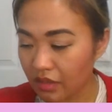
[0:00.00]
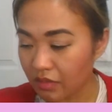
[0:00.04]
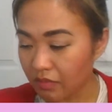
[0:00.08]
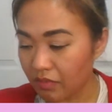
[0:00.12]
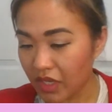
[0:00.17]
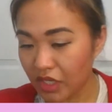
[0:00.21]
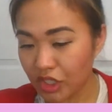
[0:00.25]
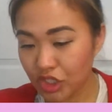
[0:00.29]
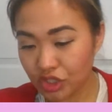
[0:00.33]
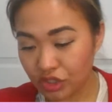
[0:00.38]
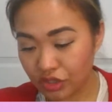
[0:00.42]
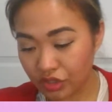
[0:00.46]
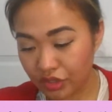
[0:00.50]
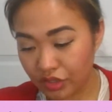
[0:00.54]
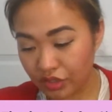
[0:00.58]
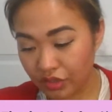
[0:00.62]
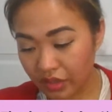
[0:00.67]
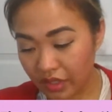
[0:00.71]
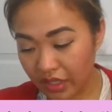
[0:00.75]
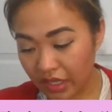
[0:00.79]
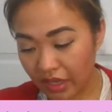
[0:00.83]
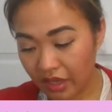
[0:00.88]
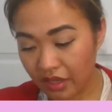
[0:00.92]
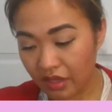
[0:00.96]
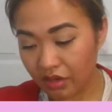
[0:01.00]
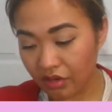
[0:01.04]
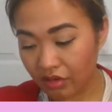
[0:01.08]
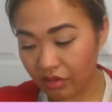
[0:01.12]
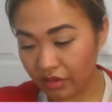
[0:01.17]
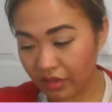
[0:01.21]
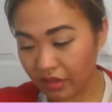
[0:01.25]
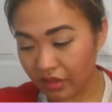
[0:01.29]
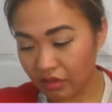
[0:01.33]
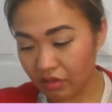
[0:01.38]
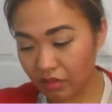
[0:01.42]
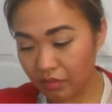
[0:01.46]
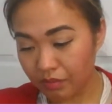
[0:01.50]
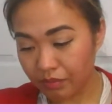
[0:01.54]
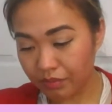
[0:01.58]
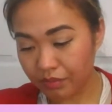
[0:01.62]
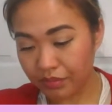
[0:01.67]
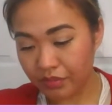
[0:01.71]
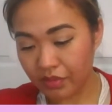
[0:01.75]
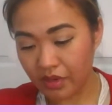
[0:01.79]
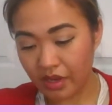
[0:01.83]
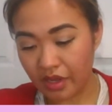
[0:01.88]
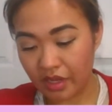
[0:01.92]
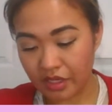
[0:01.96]
And make sure you get your little
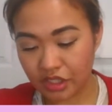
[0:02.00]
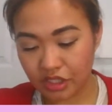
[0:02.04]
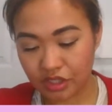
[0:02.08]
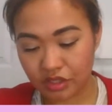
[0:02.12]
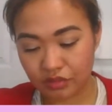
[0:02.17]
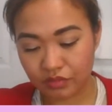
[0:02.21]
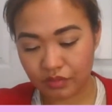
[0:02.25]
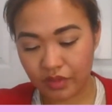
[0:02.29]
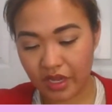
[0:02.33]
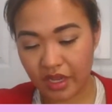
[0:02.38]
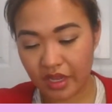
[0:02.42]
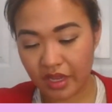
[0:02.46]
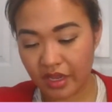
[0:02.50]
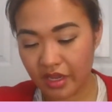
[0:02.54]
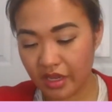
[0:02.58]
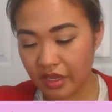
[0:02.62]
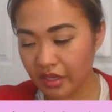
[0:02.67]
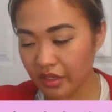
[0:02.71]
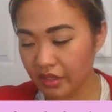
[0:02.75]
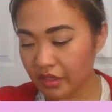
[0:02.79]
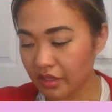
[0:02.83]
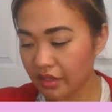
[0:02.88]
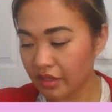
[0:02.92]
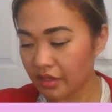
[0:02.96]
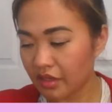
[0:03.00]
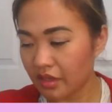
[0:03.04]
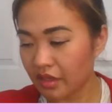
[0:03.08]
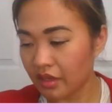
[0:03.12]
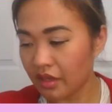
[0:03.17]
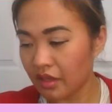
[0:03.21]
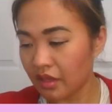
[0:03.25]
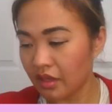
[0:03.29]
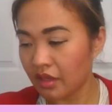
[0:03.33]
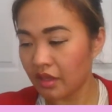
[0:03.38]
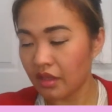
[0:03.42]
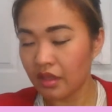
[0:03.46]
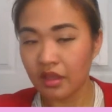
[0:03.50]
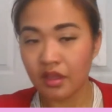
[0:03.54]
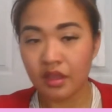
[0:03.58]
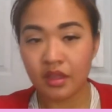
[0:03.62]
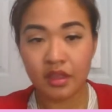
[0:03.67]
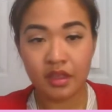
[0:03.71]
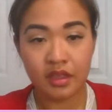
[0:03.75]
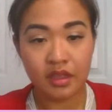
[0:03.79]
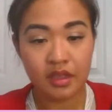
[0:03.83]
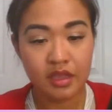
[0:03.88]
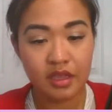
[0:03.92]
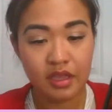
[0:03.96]
brush, right?
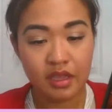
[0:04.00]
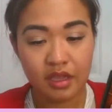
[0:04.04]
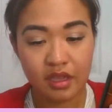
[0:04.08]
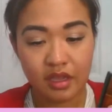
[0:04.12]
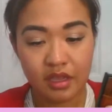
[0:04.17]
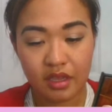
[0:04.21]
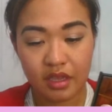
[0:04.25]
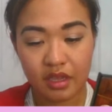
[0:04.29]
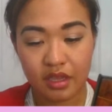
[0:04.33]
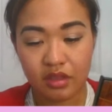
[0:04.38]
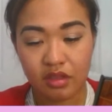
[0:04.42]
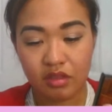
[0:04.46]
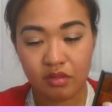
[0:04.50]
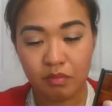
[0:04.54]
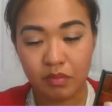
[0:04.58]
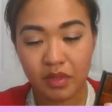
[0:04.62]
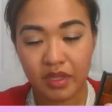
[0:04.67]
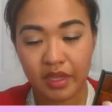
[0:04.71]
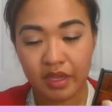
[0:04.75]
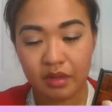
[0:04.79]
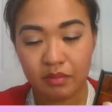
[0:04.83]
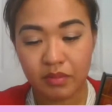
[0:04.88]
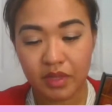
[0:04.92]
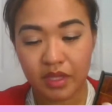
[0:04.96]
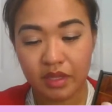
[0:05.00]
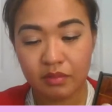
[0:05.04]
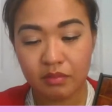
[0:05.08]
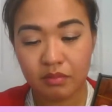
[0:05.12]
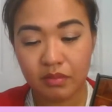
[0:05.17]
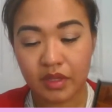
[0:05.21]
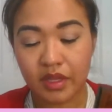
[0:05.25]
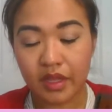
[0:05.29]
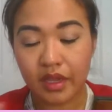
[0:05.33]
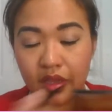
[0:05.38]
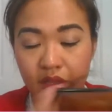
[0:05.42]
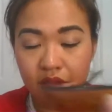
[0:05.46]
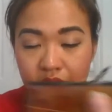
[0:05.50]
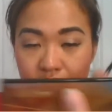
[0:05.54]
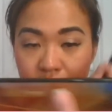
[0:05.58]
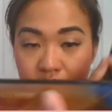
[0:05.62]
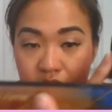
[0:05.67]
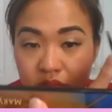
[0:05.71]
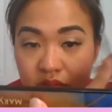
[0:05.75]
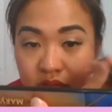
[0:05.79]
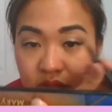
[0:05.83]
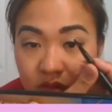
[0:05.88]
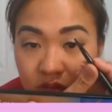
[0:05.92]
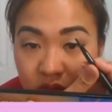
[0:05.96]
And you blend, blend,
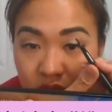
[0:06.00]
blend.